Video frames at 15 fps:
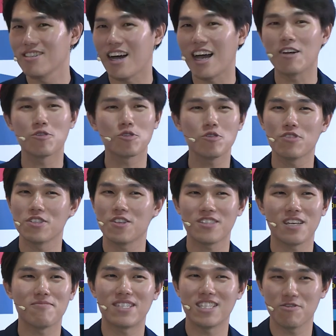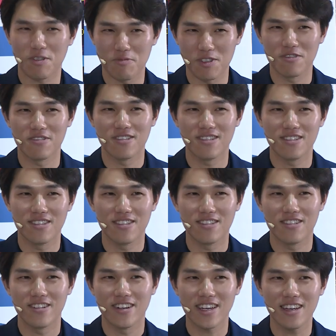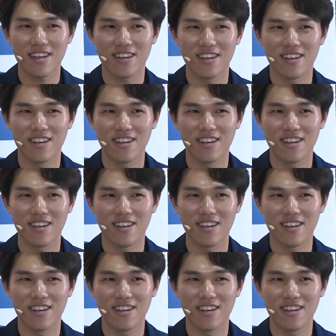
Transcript: I also will not take money from you. Okay?